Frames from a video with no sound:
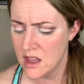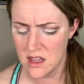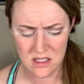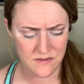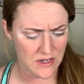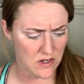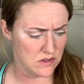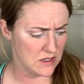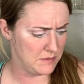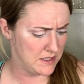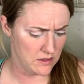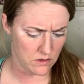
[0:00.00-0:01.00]
This video is gonna
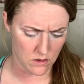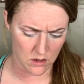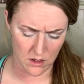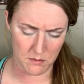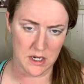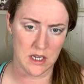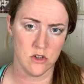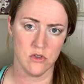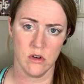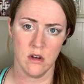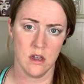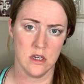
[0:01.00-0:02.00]
be so long, I'm gonna get
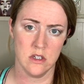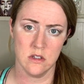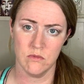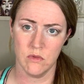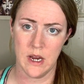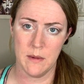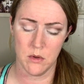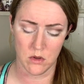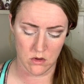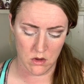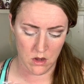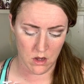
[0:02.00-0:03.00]
drunk and just ramble.